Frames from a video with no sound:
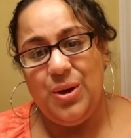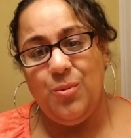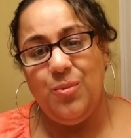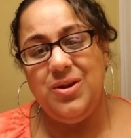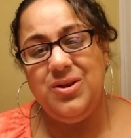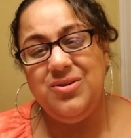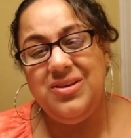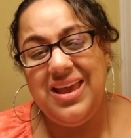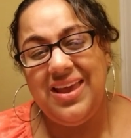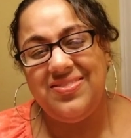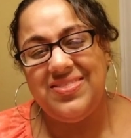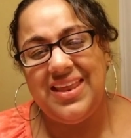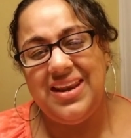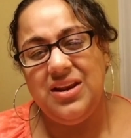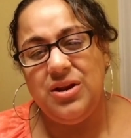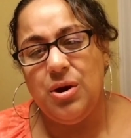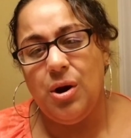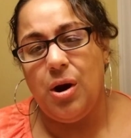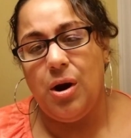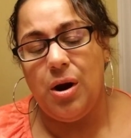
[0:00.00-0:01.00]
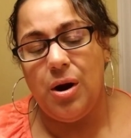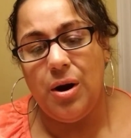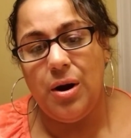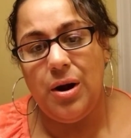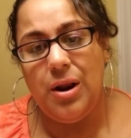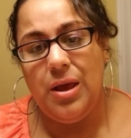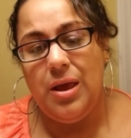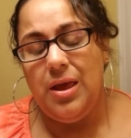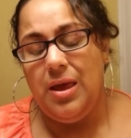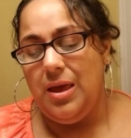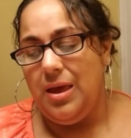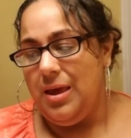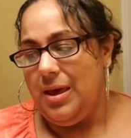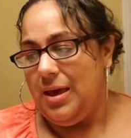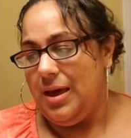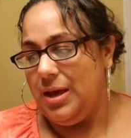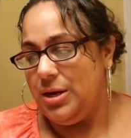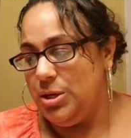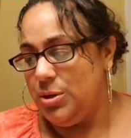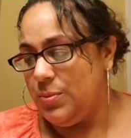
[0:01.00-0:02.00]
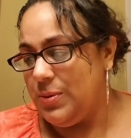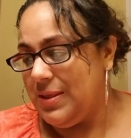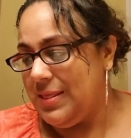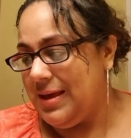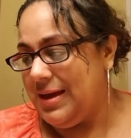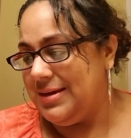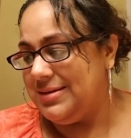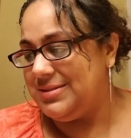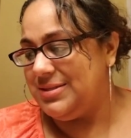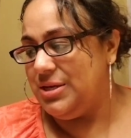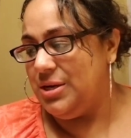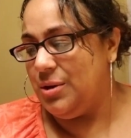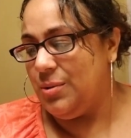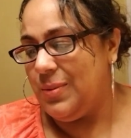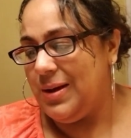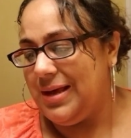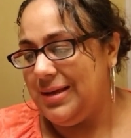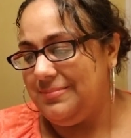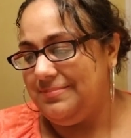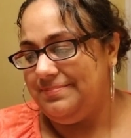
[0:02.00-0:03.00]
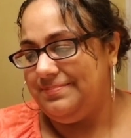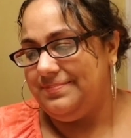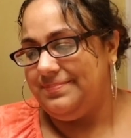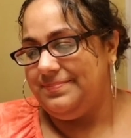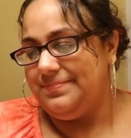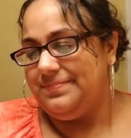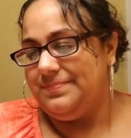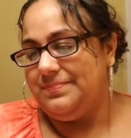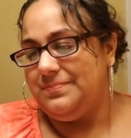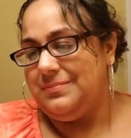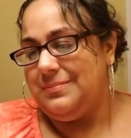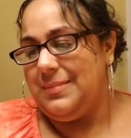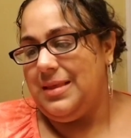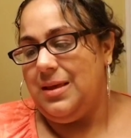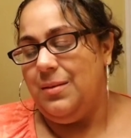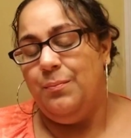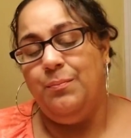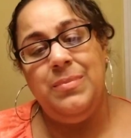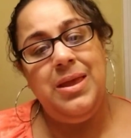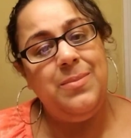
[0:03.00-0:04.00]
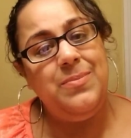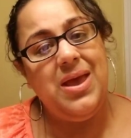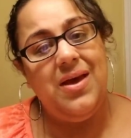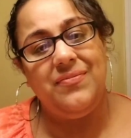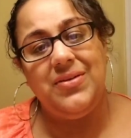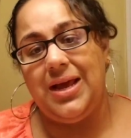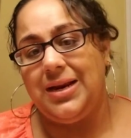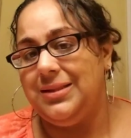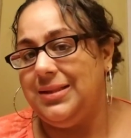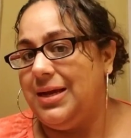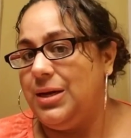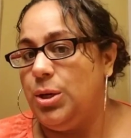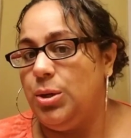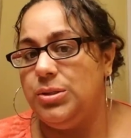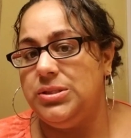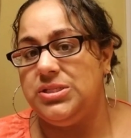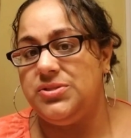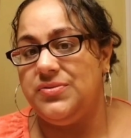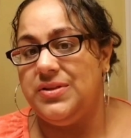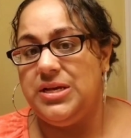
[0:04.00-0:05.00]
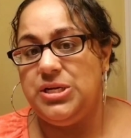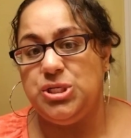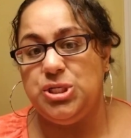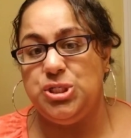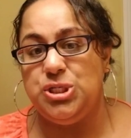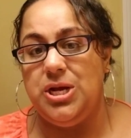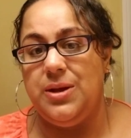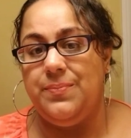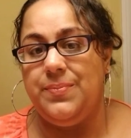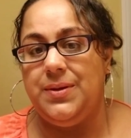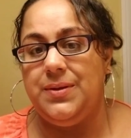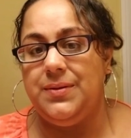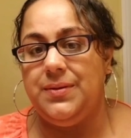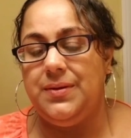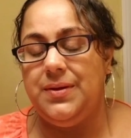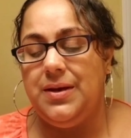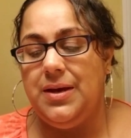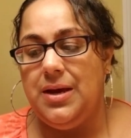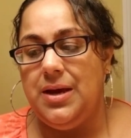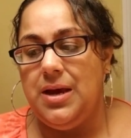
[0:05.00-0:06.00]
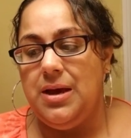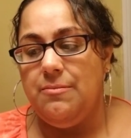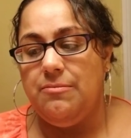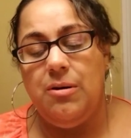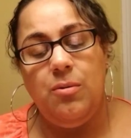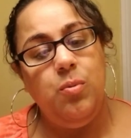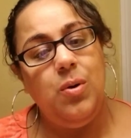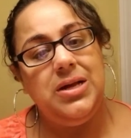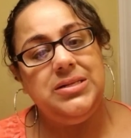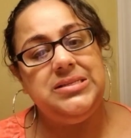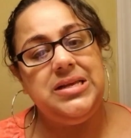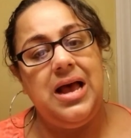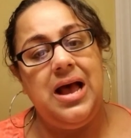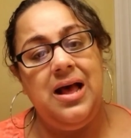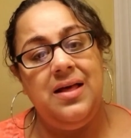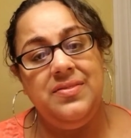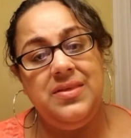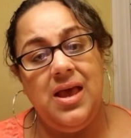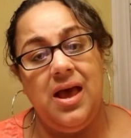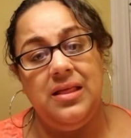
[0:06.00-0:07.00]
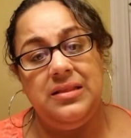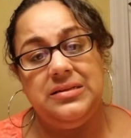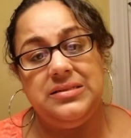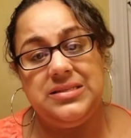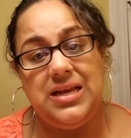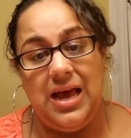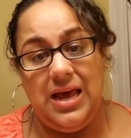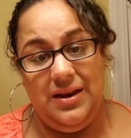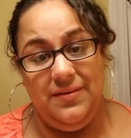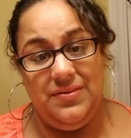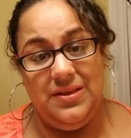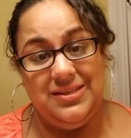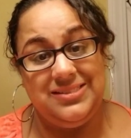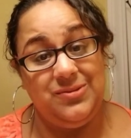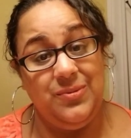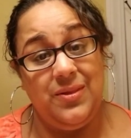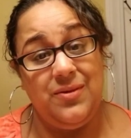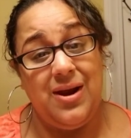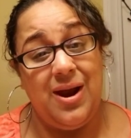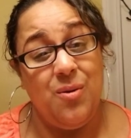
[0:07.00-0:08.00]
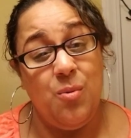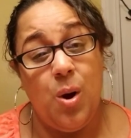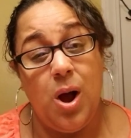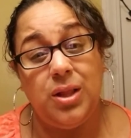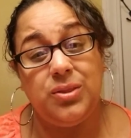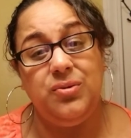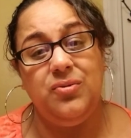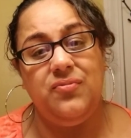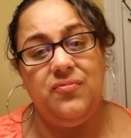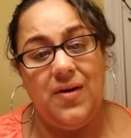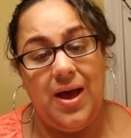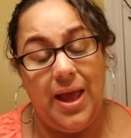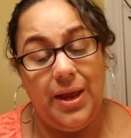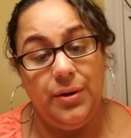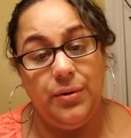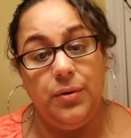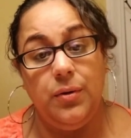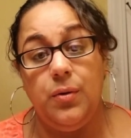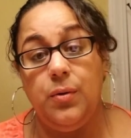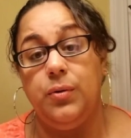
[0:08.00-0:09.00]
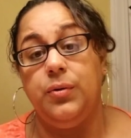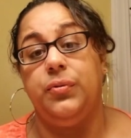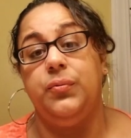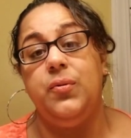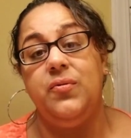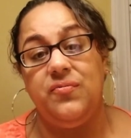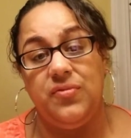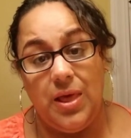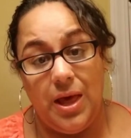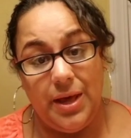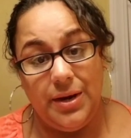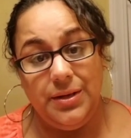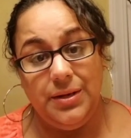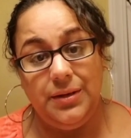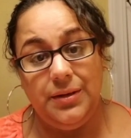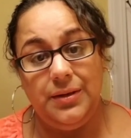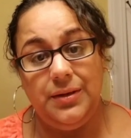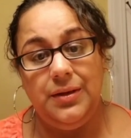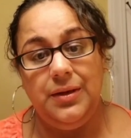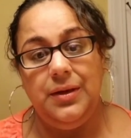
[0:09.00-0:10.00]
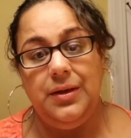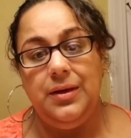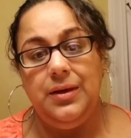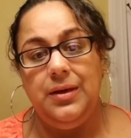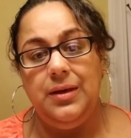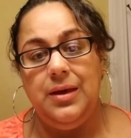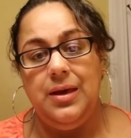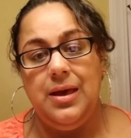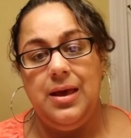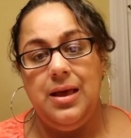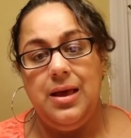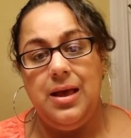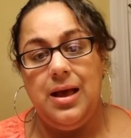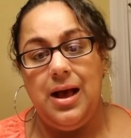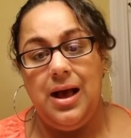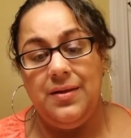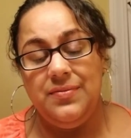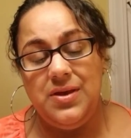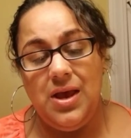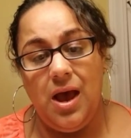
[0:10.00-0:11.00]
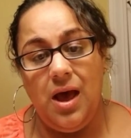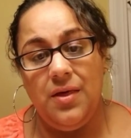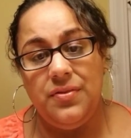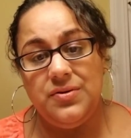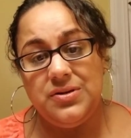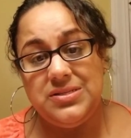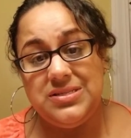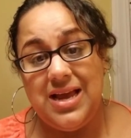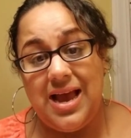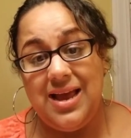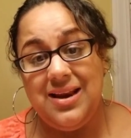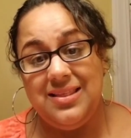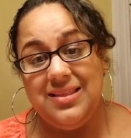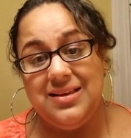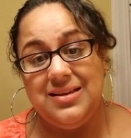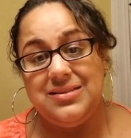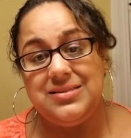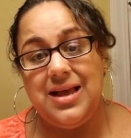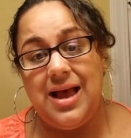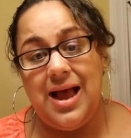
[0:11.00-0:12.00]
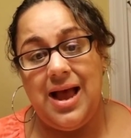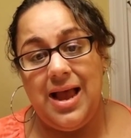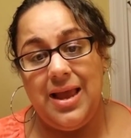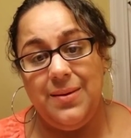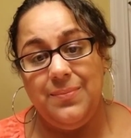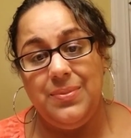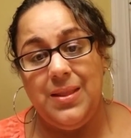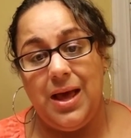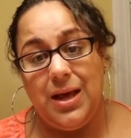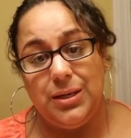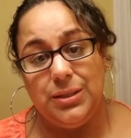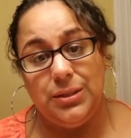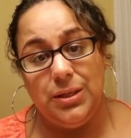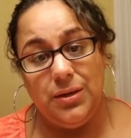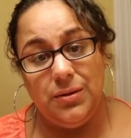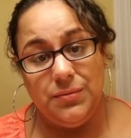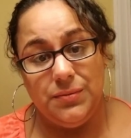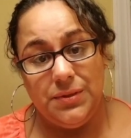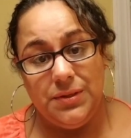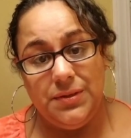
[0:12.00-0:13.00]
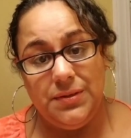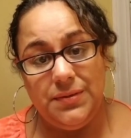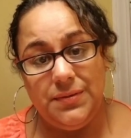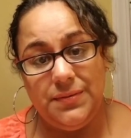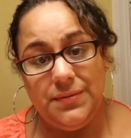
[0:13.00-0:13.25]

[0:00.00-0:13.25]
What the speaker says: When you get that in your heart and you realize, you know what, maybe I've got to let go of this relationship, but what's on the other side of this, whether I walk through fire or through flood, on the other side of this, I am not alone.